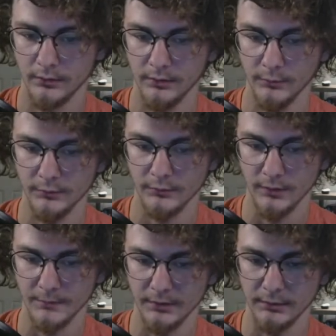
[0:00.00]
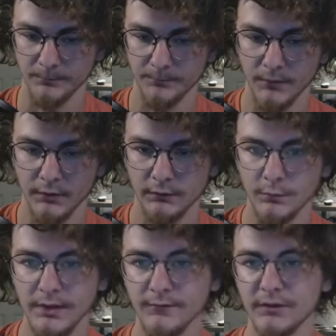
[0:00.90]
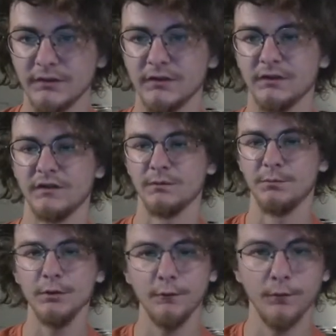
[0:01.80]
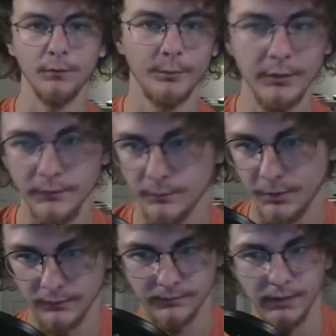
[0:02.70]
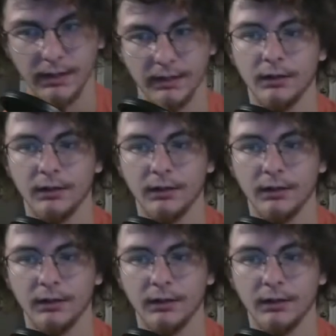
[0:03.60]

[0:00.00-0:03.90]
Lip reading: We'll just crop down here. So we have this beautiful, beautiful butterfly,